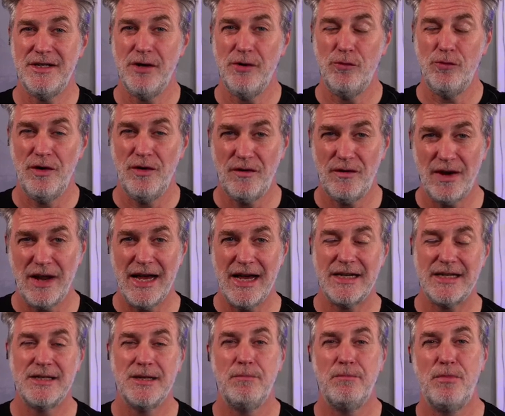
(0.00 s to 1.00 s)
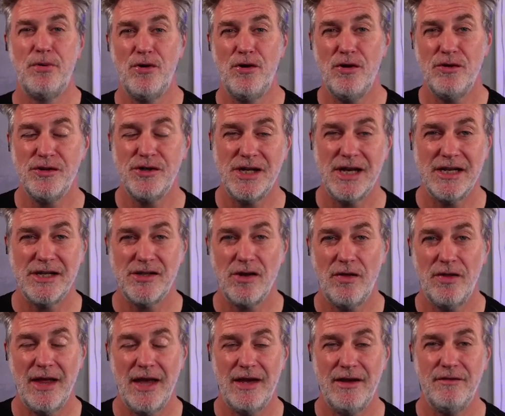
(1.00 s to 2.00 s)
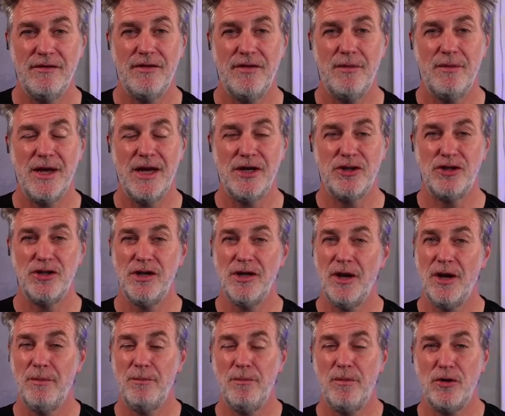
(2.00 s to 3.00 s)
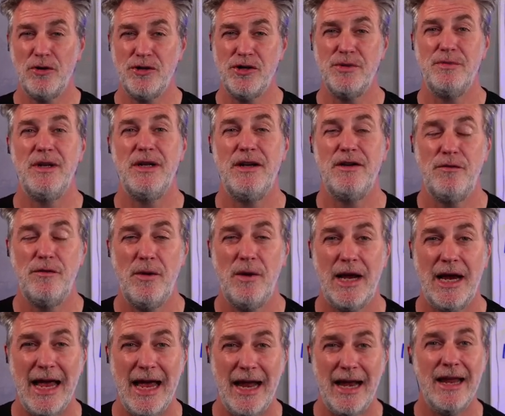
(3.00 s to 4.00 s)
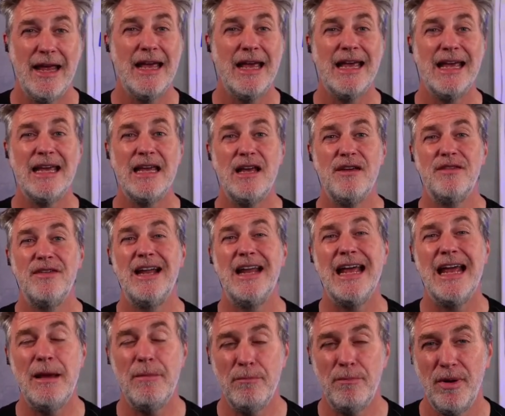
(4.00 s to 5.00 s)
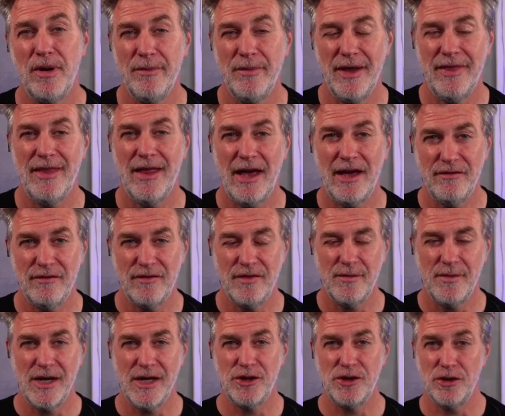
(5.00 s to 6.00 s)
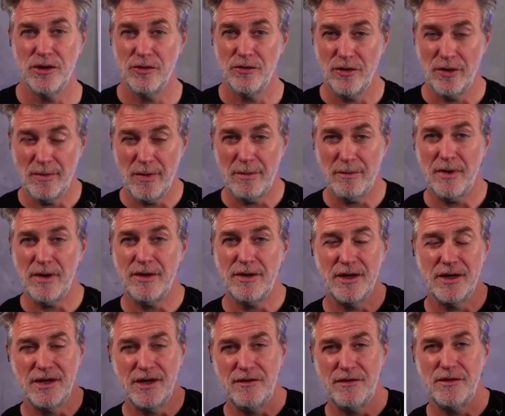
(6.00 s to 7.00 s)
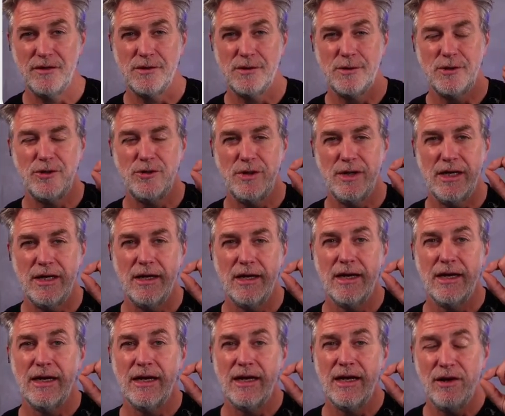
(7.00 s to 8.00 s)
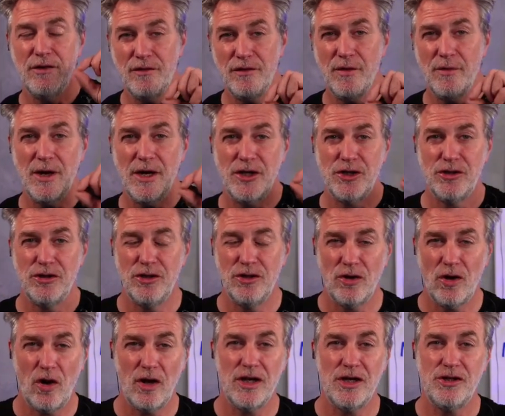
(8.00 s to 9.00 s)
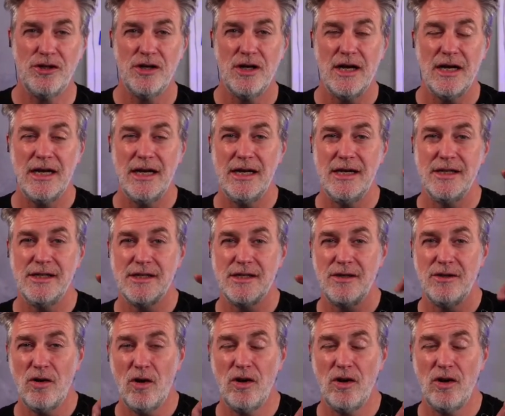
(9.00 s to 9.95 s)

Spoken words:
to reflect, process on that information, and possibly, if we can, even implement that information. Remember, the difference between information and knowledge is